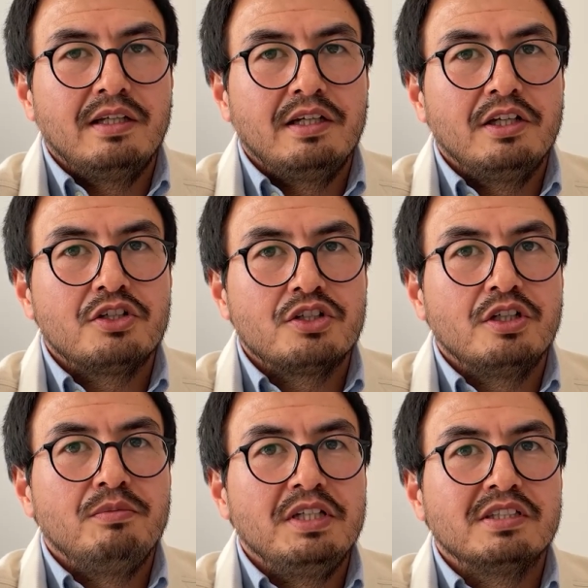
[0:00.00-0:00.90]
there
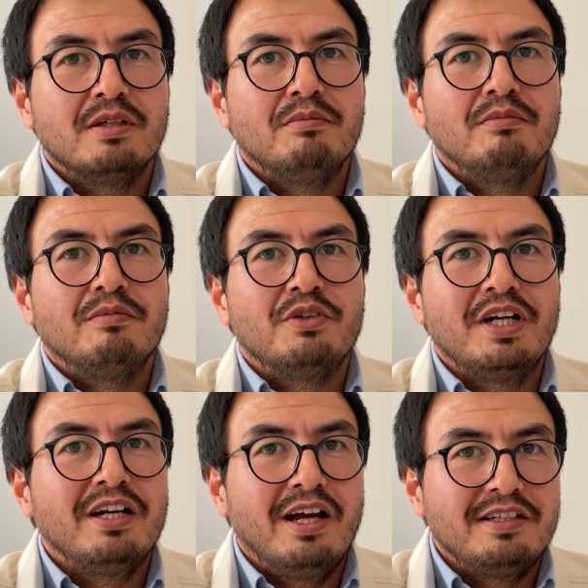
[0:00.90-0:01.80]
should be some
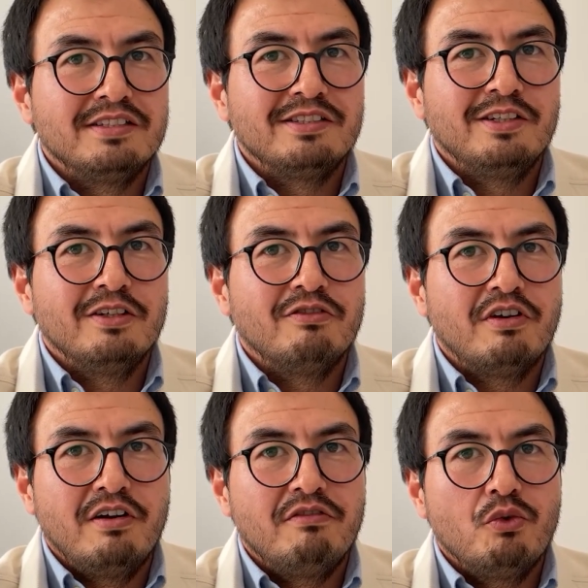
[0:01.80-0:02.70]
red lines,
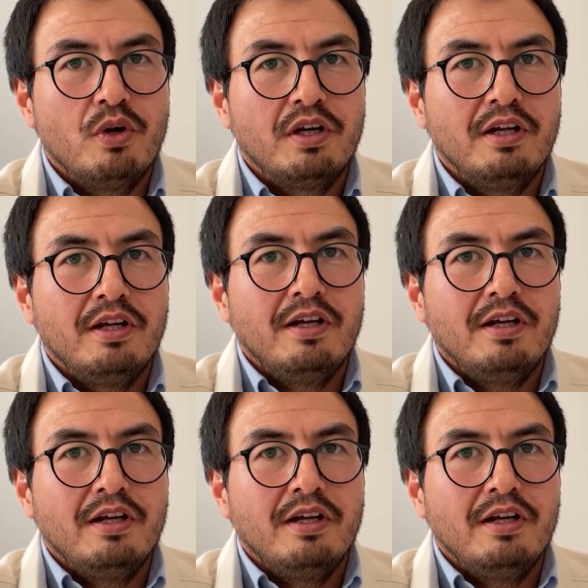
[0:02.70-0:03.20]
for everyone,